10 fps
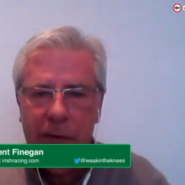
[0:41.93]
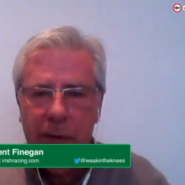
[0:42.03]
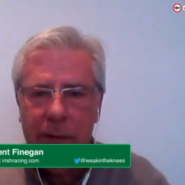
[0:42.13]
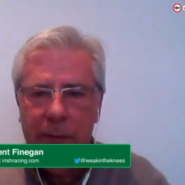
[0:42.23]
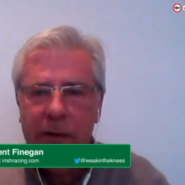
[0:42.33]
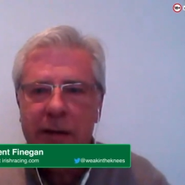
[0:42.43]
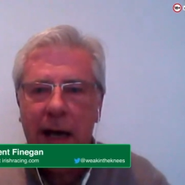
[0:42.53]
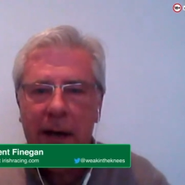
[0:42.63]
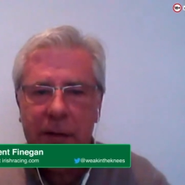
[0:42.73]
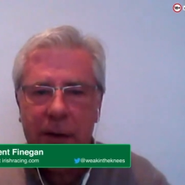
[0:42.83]
We saw some
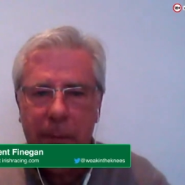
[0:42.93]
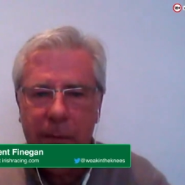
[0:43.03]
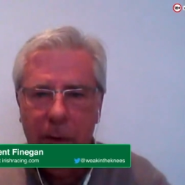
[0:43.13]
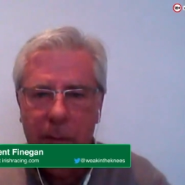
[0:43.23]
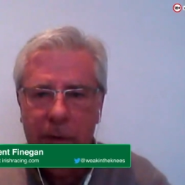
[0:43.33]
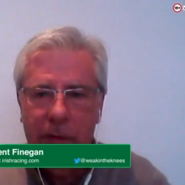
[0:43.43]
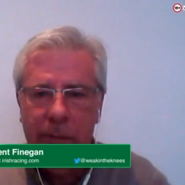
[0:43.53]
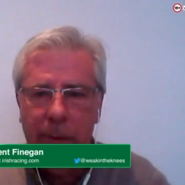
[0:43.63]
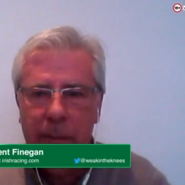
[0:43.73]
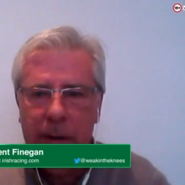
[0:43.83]
fantastic
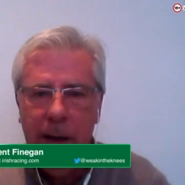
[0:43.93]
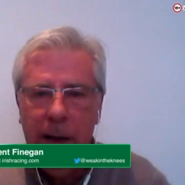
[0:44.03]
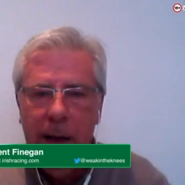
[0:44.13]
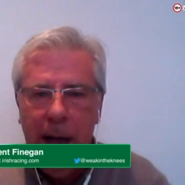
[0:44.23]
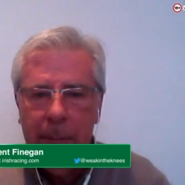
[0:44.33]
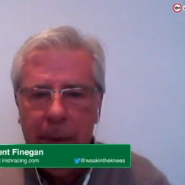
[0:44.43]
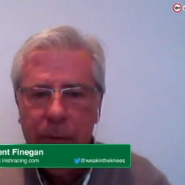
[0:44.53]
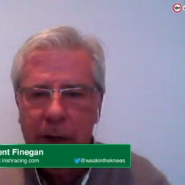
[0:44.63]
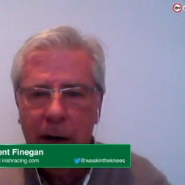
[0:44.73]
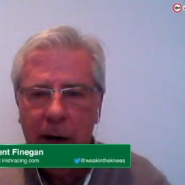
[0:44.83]
performances. Probably a
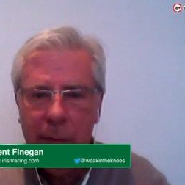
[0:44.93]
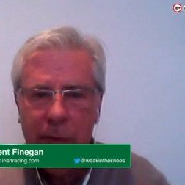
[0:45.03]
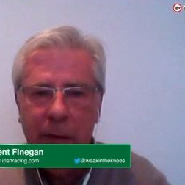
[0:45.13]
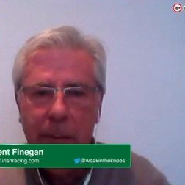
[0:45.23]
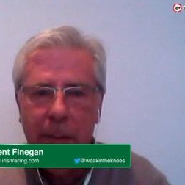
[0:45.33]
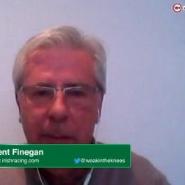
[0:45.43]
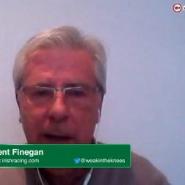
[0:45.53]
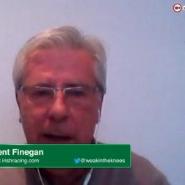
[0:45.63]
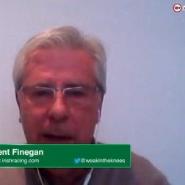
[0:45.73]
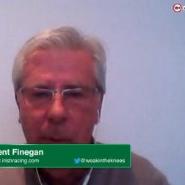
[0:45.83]
Cloutard was the
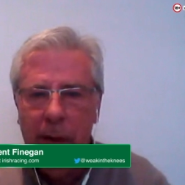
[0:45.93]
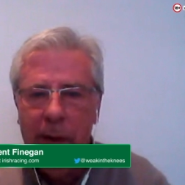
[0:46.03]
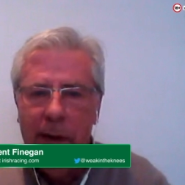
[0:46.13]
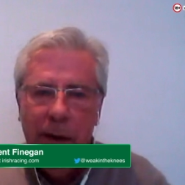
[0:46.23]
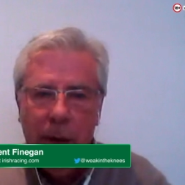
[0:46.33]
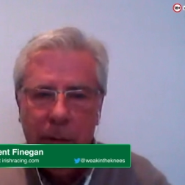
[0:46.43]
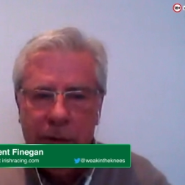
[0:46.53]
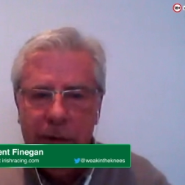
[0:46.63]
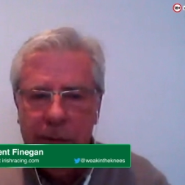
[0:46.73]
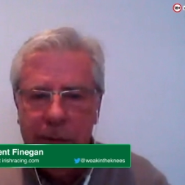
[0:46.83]
main one. Whether
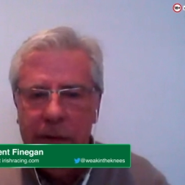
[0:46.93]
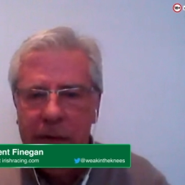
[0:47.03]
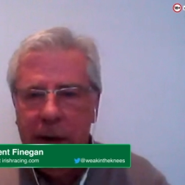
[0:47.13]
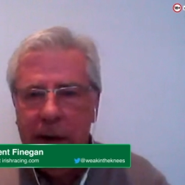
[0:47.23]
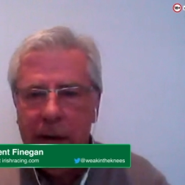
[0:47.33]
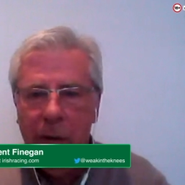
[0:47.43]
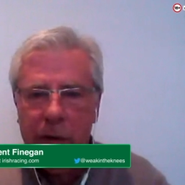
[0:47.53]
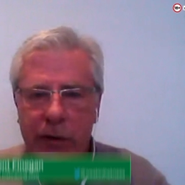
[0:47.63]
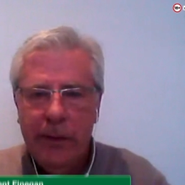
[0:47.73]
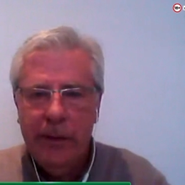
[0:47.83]
it's enough to say the
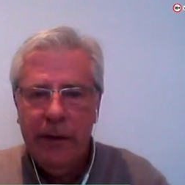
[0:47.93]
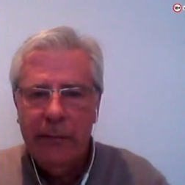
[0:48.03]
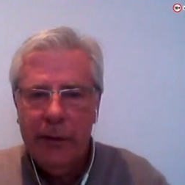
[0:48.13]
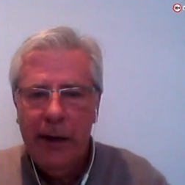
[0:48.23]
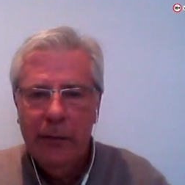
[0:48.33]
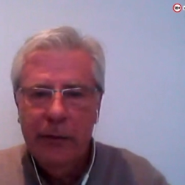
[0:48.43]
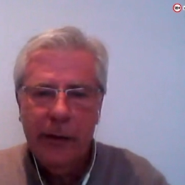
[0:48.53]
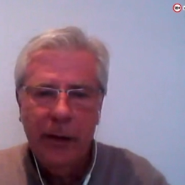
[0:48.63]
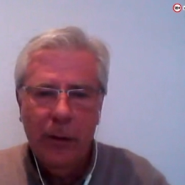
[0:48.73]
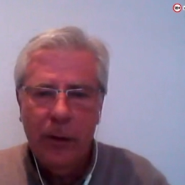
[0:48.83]
horse should be favoured now
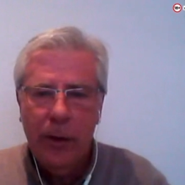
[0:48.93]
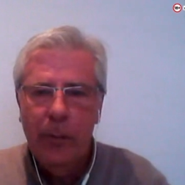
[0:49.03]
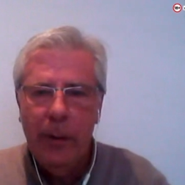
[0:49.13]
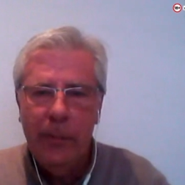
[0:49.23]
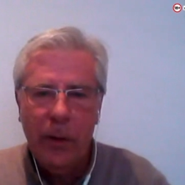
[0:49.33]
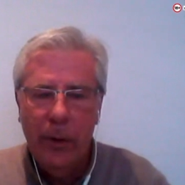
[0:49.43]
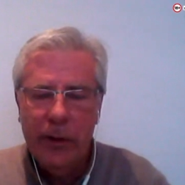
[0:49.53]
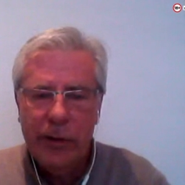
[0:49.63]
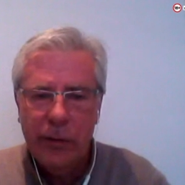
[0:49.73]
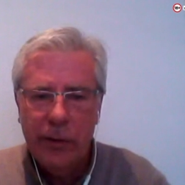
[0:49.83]
for the Gold Cup, I'm not
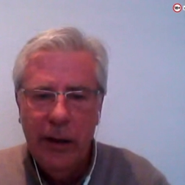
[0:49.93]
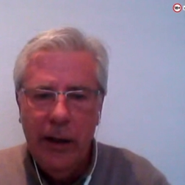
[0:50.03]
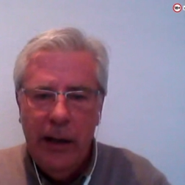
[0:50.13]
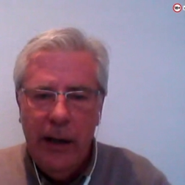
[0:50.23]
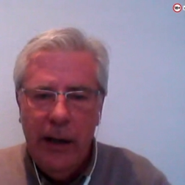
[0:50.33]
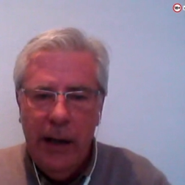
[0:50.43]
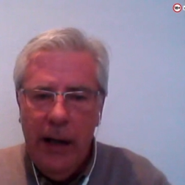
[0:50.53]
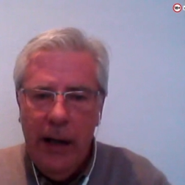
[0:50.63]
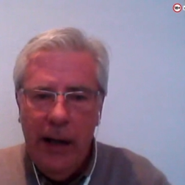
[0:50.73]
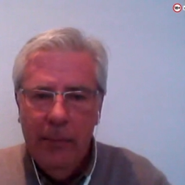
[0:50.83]
quite sure.
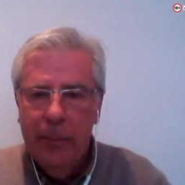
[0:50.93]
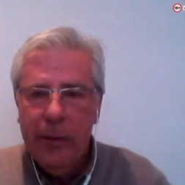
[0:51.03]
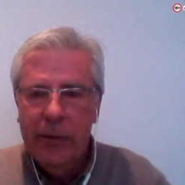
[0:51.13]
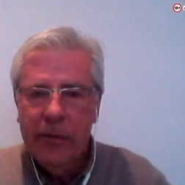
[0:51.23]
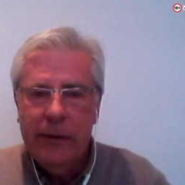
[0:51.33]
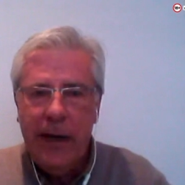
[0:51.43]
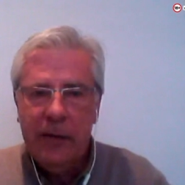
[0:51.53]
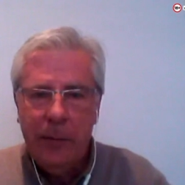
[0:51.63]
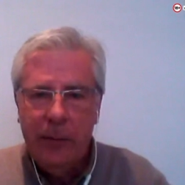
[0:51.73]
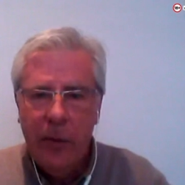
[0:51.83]
But it was a
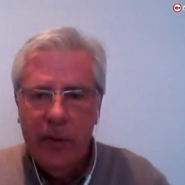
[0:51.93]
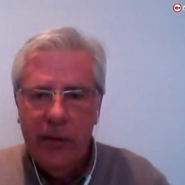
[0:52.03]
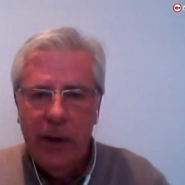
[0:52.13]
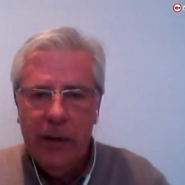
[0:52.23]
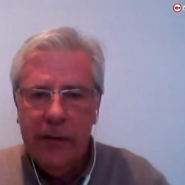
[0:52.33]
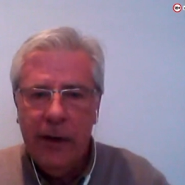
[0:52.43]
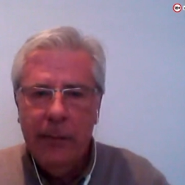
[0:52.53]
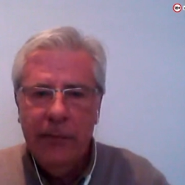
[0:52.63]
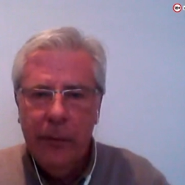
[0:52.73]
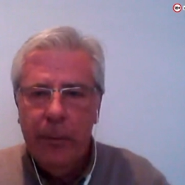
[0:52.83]
fantastic performance all the
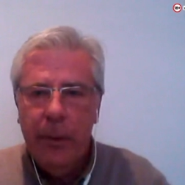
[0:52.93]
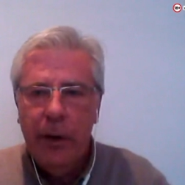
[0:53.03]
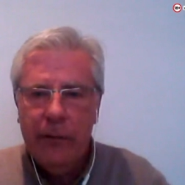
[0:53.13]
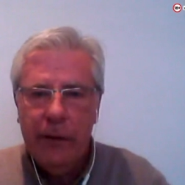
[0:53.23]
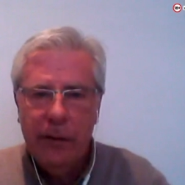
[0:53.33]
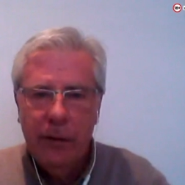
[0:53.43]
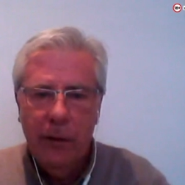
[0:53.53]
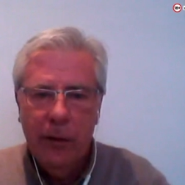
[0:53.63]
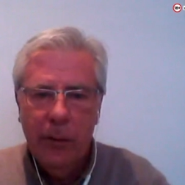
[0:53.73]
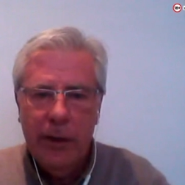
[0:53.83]
same. Foot perfect
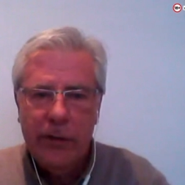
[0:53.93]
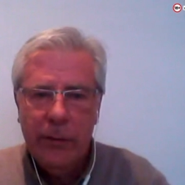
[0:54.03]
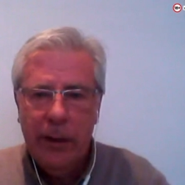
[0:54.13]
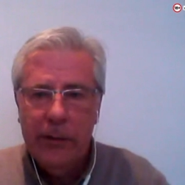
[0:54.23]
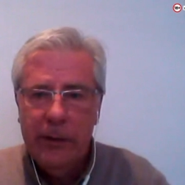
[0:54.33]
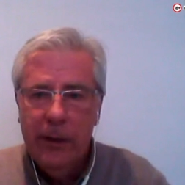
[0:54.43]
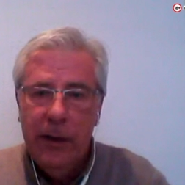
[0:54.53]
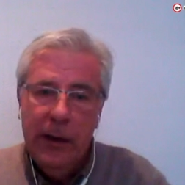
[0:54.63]
all the way throughout.